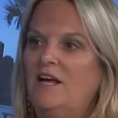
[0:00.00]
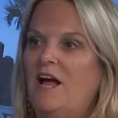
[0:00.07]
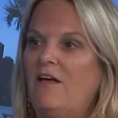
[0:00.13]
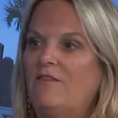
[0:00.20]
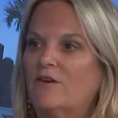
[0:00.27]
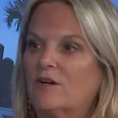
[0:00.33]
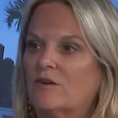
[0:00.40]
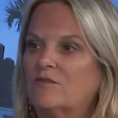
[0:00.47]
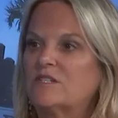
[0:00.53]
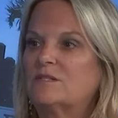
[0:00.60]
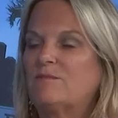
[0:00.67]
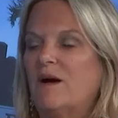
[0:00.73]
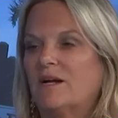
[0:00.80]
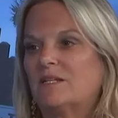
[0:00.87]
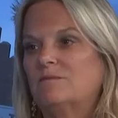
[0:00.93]
and they're going to
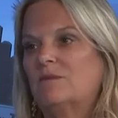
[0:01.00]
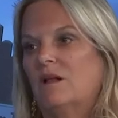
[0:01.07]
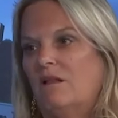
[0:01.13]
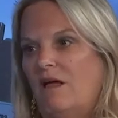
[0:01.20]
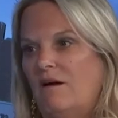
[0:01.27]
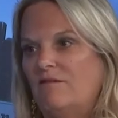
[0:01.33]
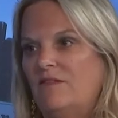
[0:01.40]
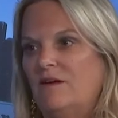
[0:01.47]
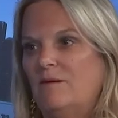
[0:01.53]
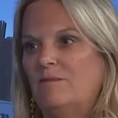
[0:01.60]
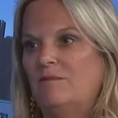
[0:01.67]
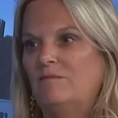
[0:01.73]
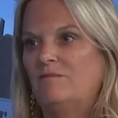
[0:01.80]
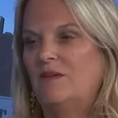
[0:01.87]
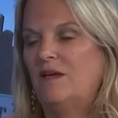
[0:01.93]
respect them and love
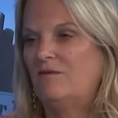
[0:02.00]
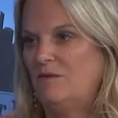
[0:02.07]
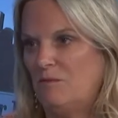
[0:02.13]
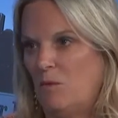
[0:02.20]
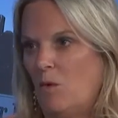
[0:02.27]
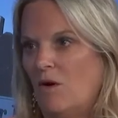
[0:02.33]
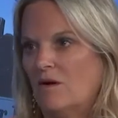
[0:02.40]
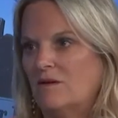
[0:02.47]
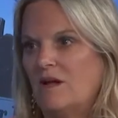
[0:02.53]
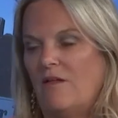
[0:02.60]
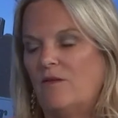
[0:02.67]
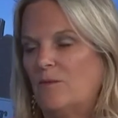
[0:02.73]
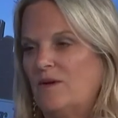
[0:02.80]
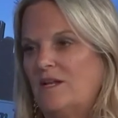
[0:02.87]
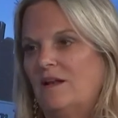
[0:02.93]
them even more not yeah.
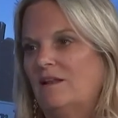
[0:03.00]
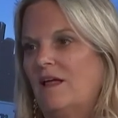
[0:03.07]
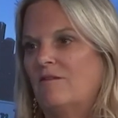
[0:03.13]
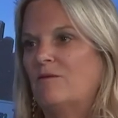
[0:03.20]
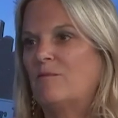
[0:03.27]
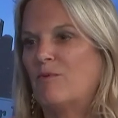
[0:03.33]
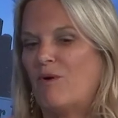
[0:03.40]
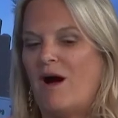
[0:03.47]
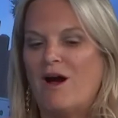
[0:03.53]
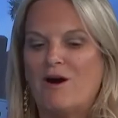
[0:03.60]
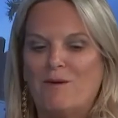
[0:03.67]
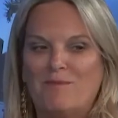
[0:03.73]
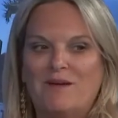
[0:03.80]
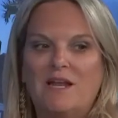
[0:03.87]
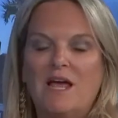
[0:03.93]
that we didn't love them
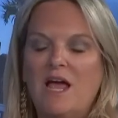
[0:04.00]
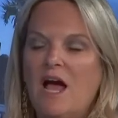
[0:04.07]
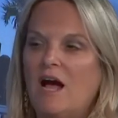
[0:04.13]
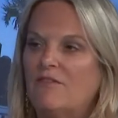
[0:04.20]
prior but sure.